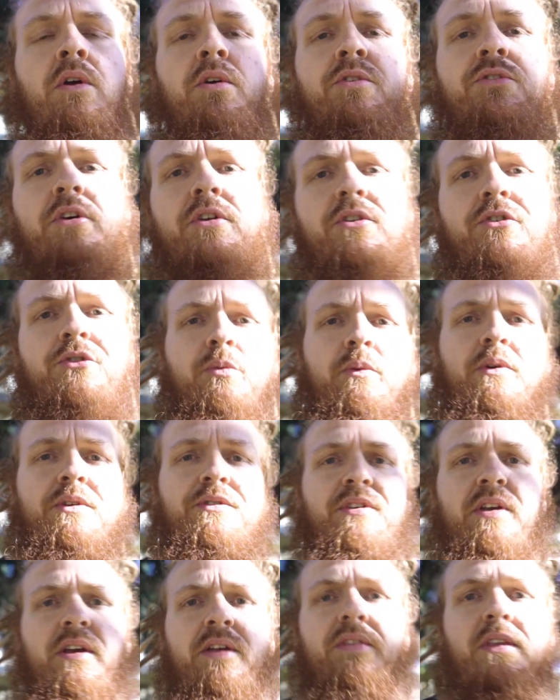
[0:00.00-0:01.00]
So I just want to
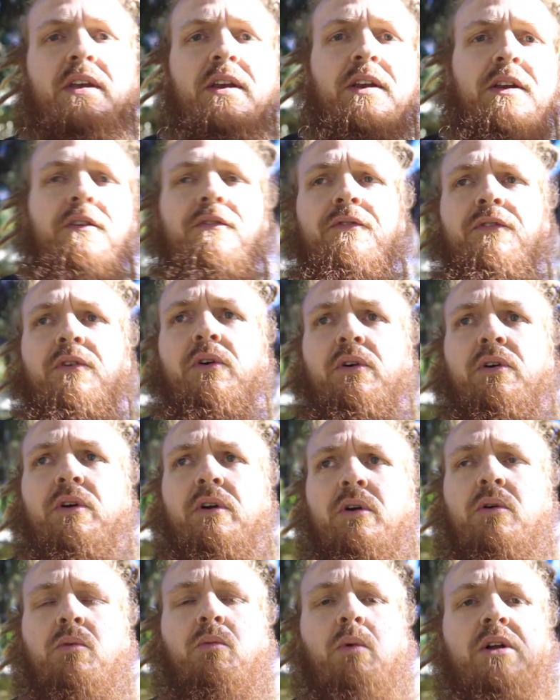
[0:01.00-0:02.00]
say thank you
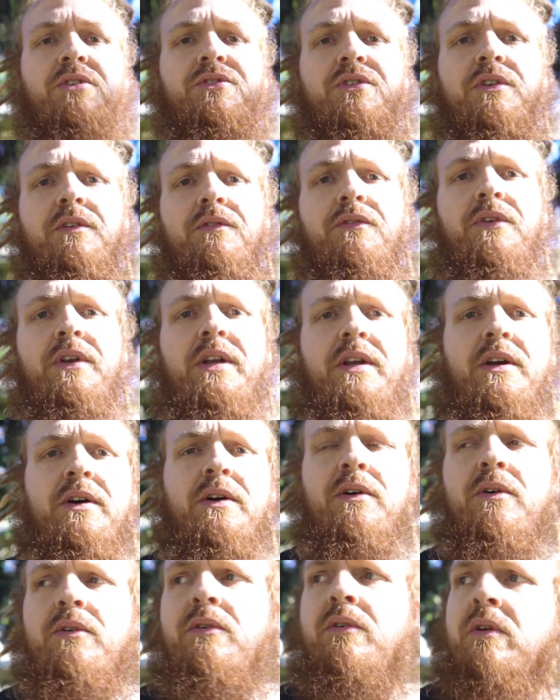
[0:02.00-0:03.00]
for watching the
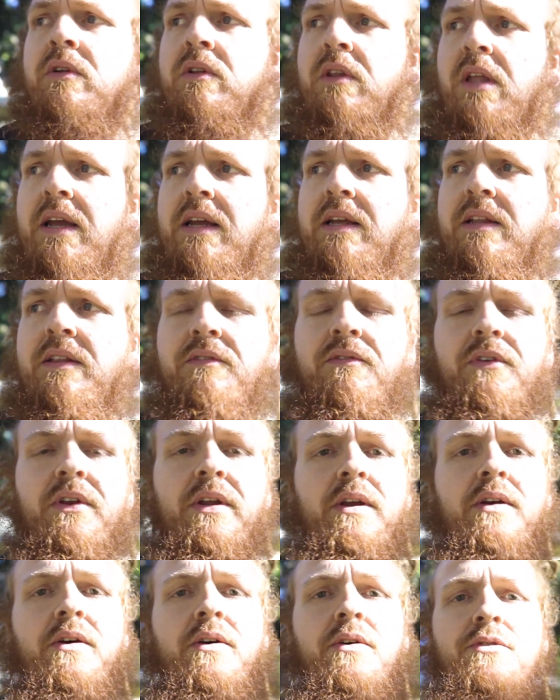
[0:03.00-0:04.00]
video, liking the
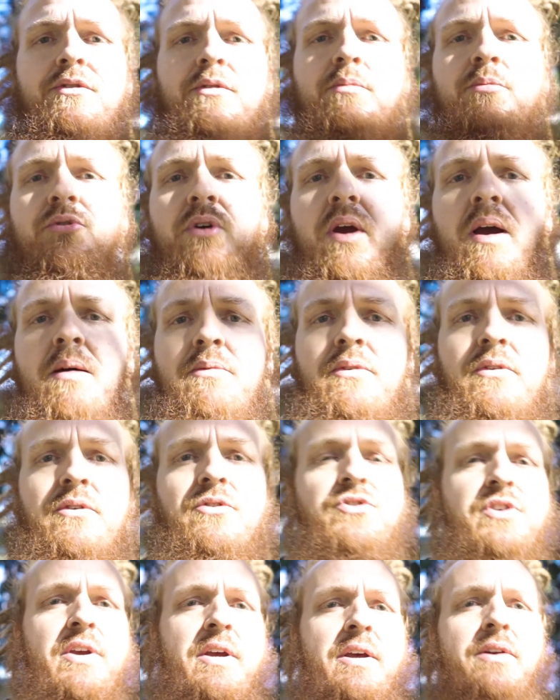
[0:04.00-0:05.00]
video, subscribing to the
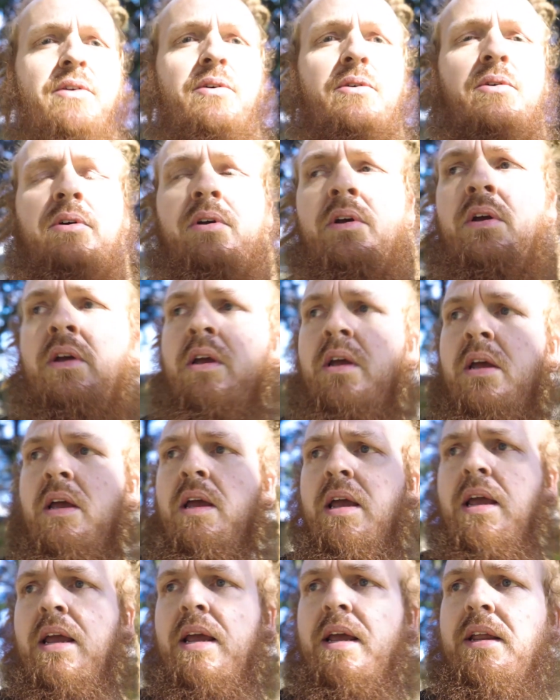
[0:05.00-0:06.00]
channel,
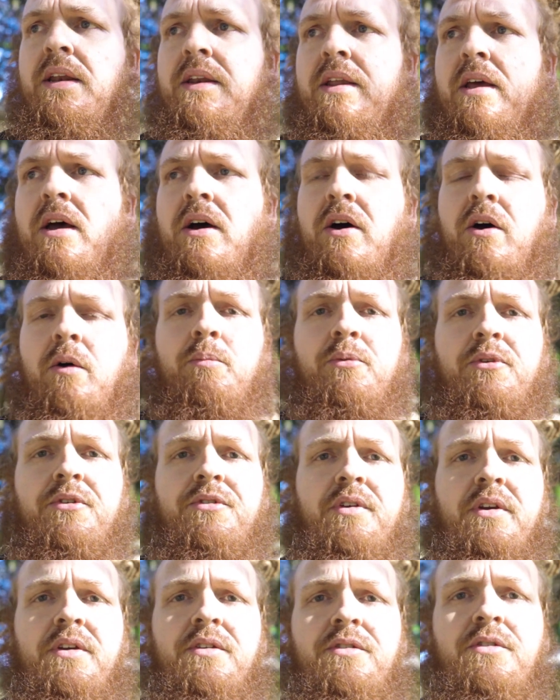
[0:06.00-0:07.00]
and hope to
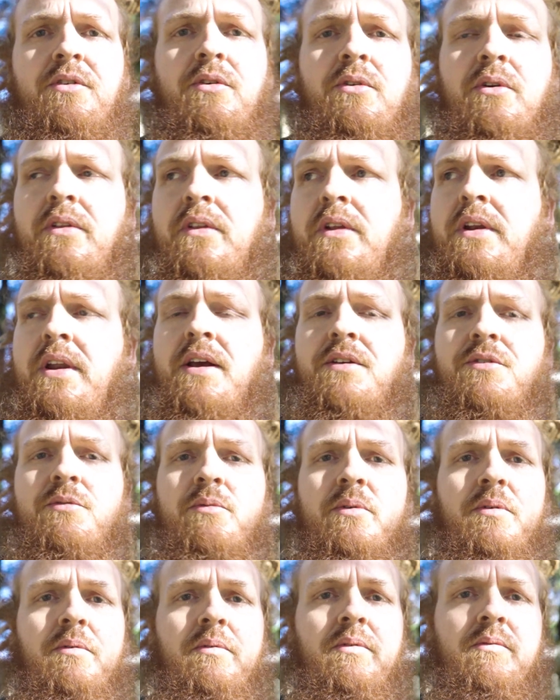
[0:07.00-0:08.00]
see you soon on the next
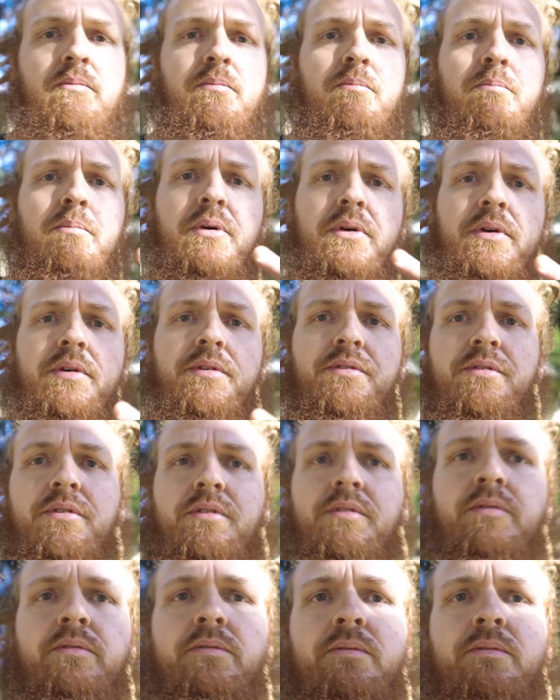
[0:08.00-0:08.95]
one. Peace.